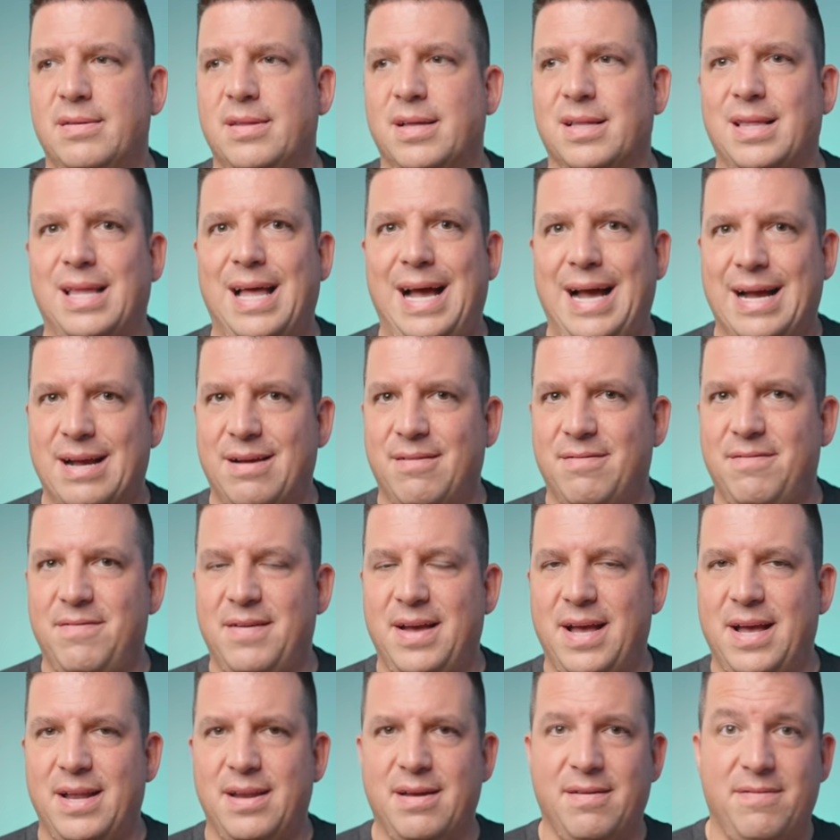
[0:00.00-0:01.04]
the lack of
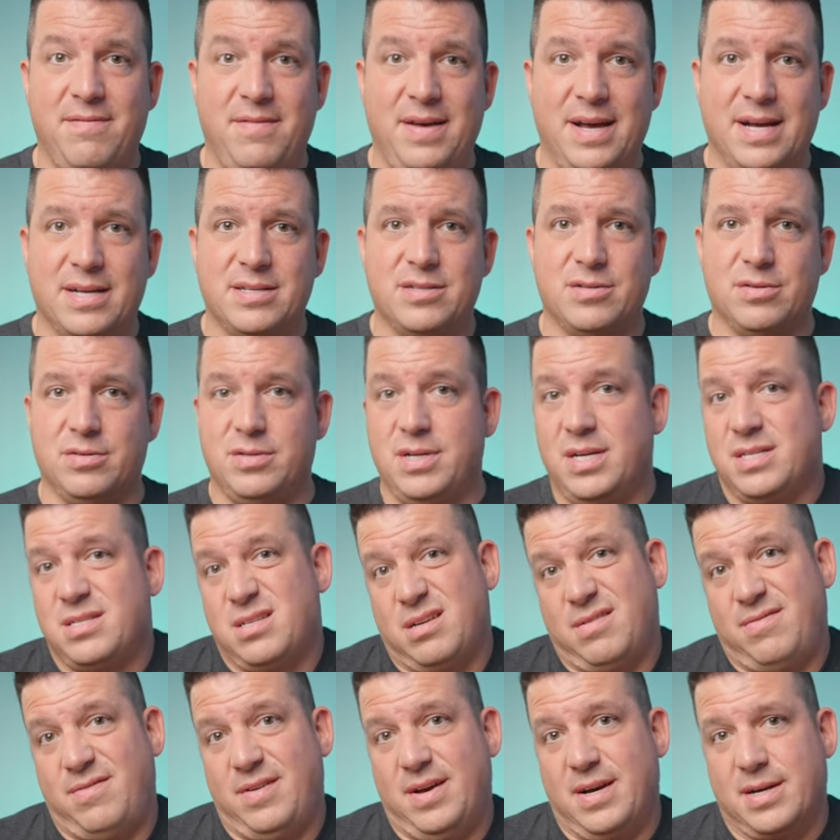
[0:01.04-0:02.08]
fan affects or
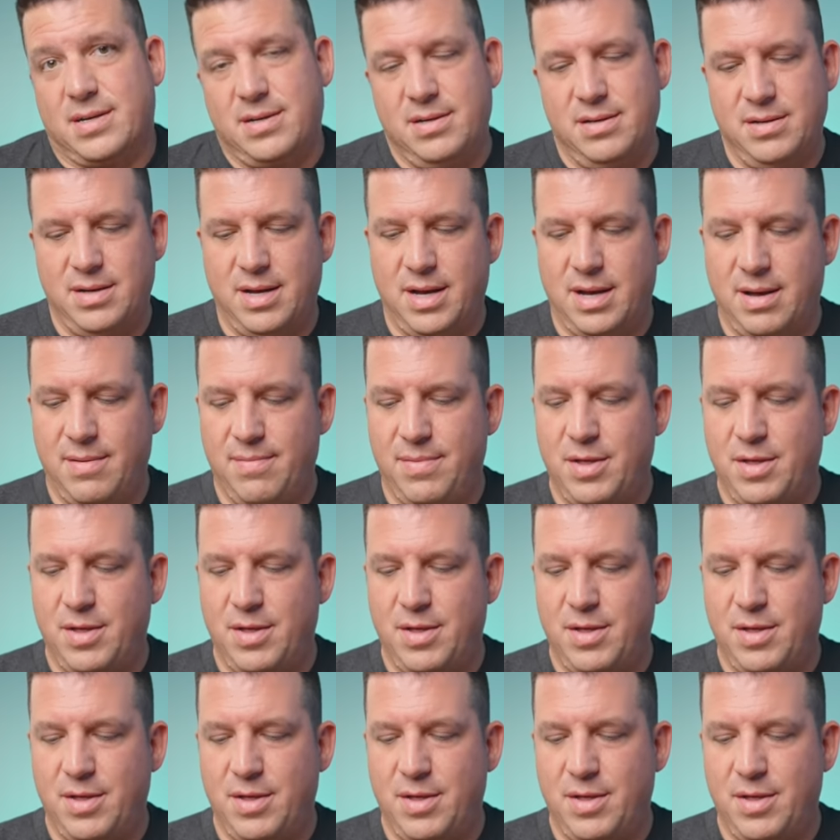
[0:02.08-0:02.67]
doesn't affect uh,